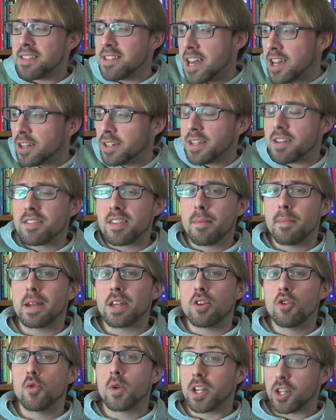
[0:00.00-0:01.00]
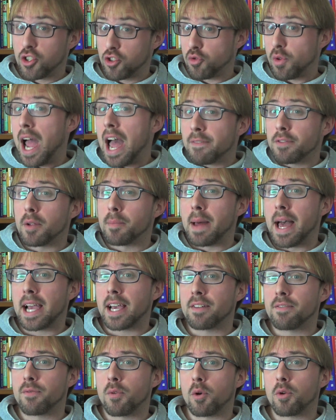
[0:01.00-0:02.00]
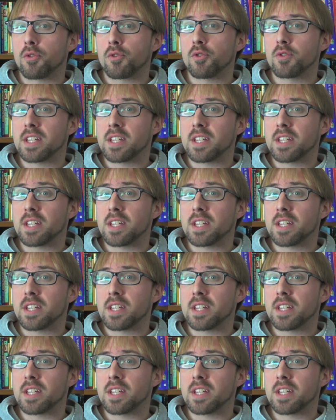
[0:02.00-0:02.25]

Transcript: is not only somebody who can travel back and forth